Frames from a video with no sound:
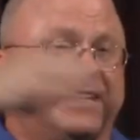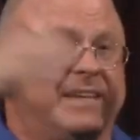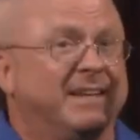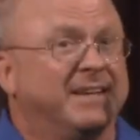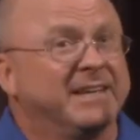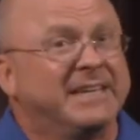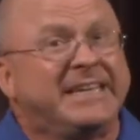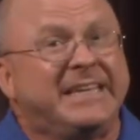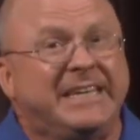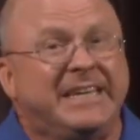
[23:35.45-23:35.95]
he
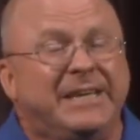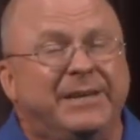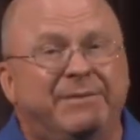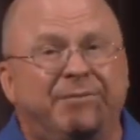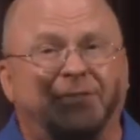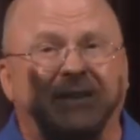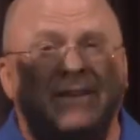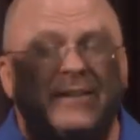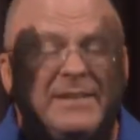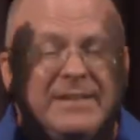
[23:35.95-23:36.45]

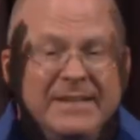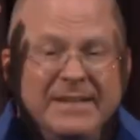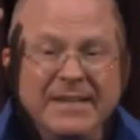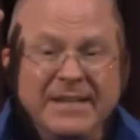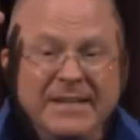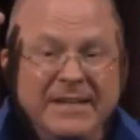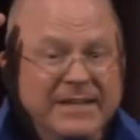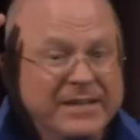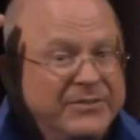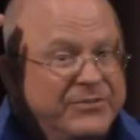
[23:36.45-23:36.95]
leaves and
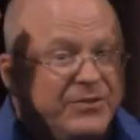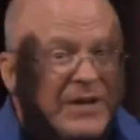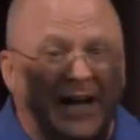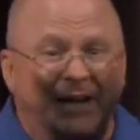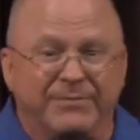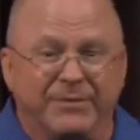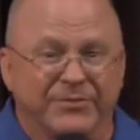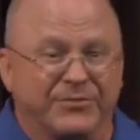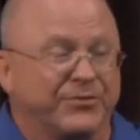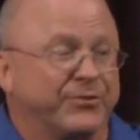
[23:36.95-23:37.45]

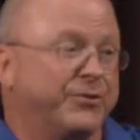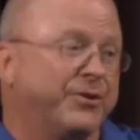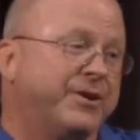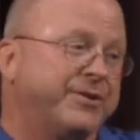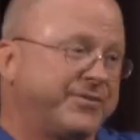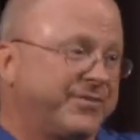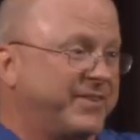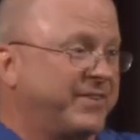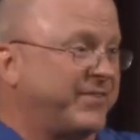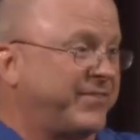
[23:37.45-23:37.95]
travels
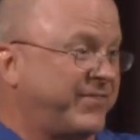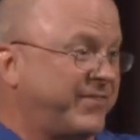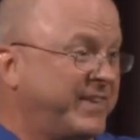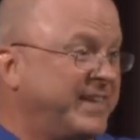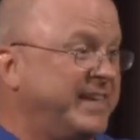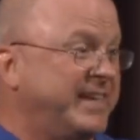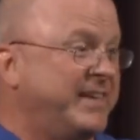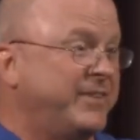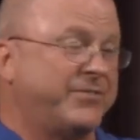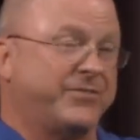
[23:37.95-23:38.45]
across the
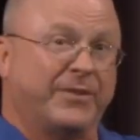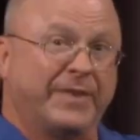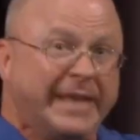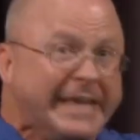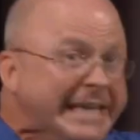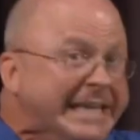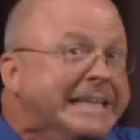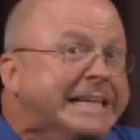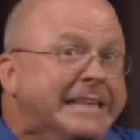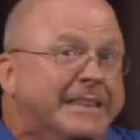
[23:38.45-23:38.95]
sea, so
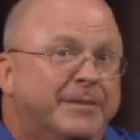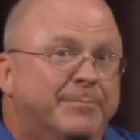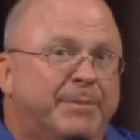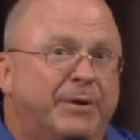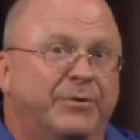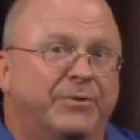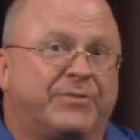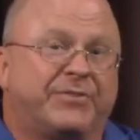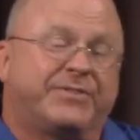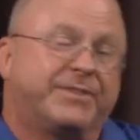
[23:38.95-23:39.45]
they get in the
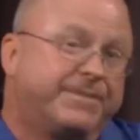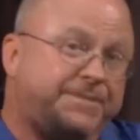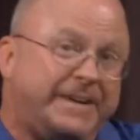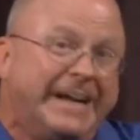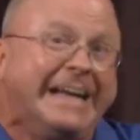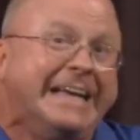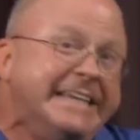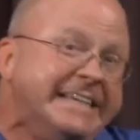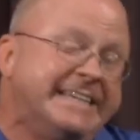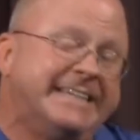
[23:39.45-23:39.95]
boats to
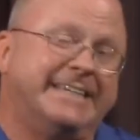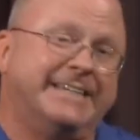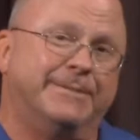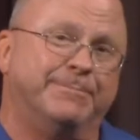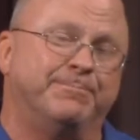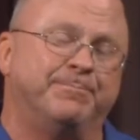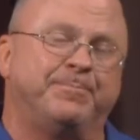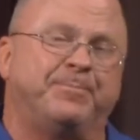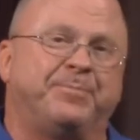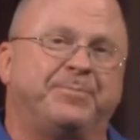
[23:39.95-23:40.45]
find
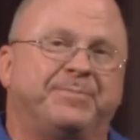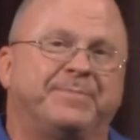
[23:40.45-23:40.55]
him.